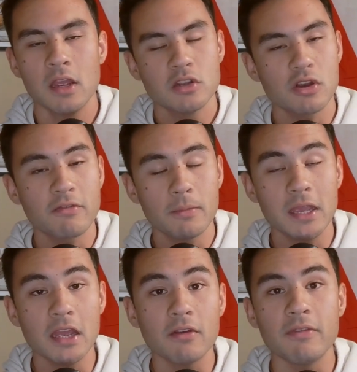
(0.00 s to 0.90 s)
Trevor
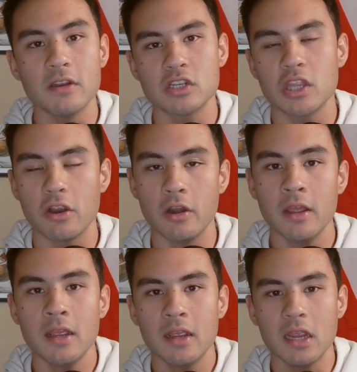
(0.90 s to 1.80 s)
McGill finished third
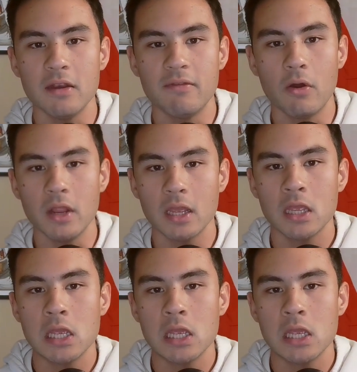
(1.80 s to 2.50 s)
in voting,